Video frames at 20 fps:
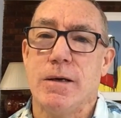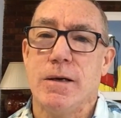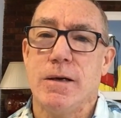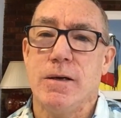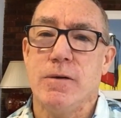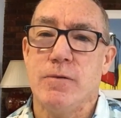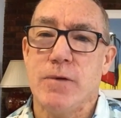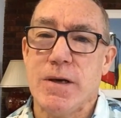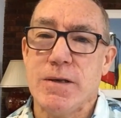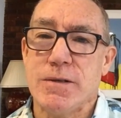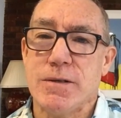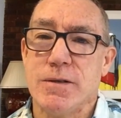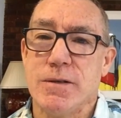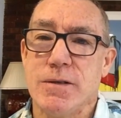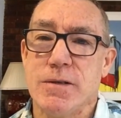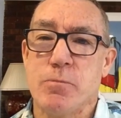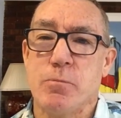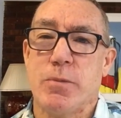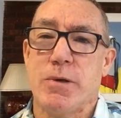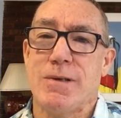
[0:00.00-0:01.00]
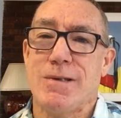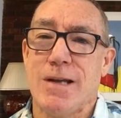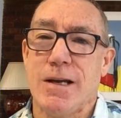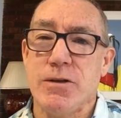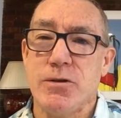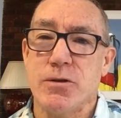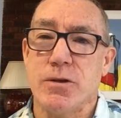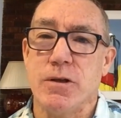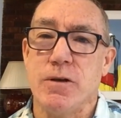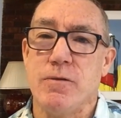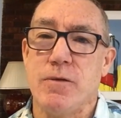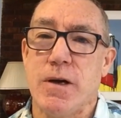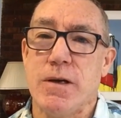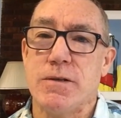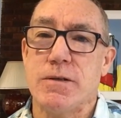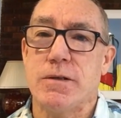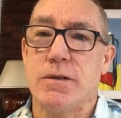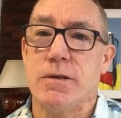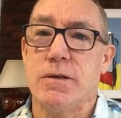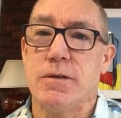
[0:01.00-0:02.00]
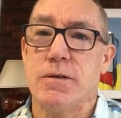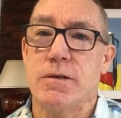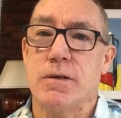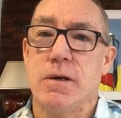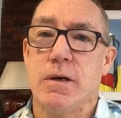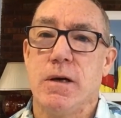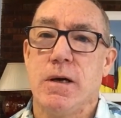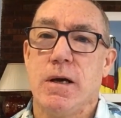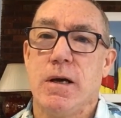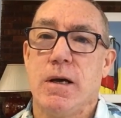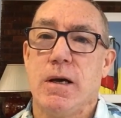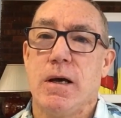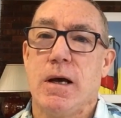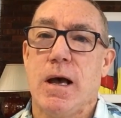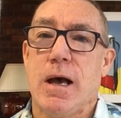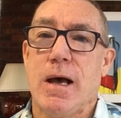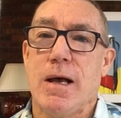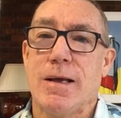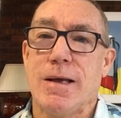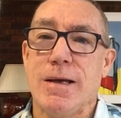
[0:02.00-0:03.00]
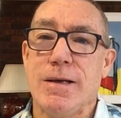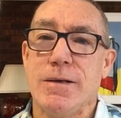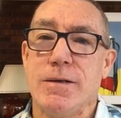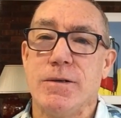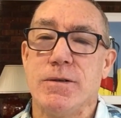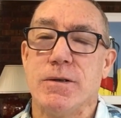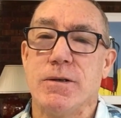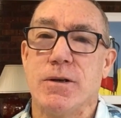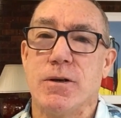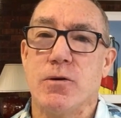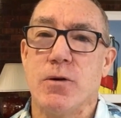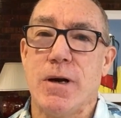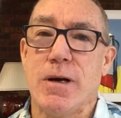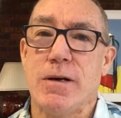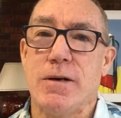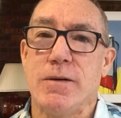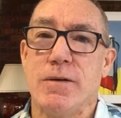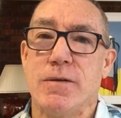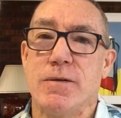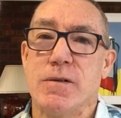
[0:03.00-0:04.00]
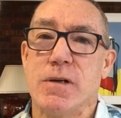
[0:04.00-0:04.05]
investors, potential investors, lenders and creditors.